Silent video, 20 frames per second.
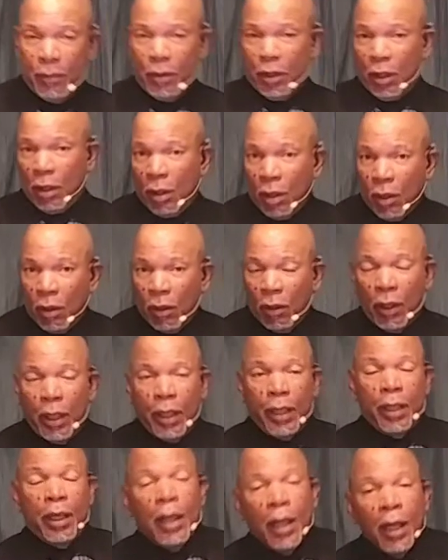the Lord.
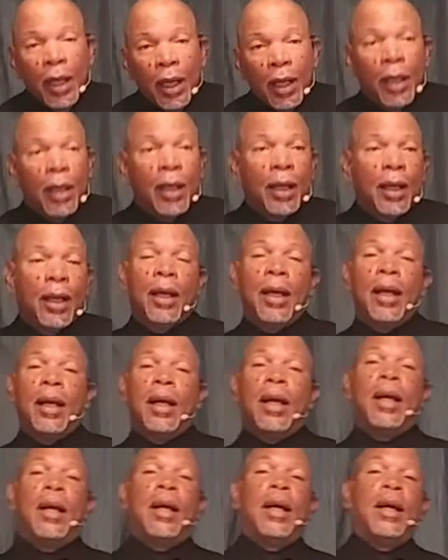
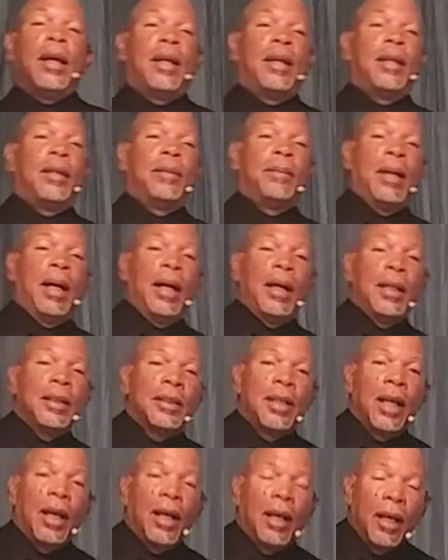My
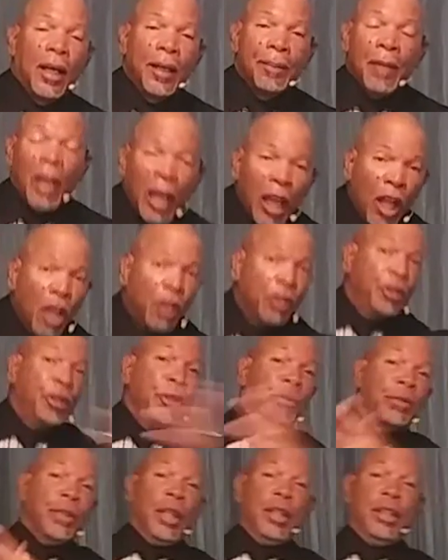God.
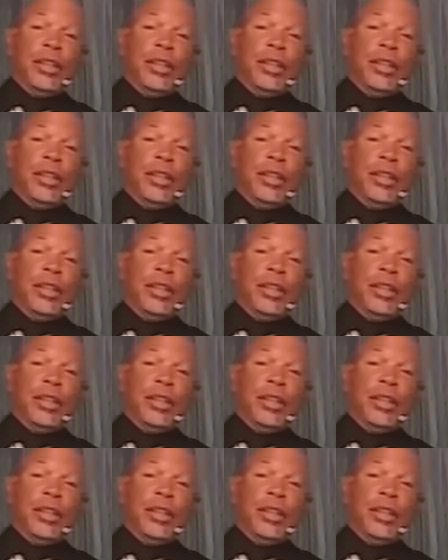You can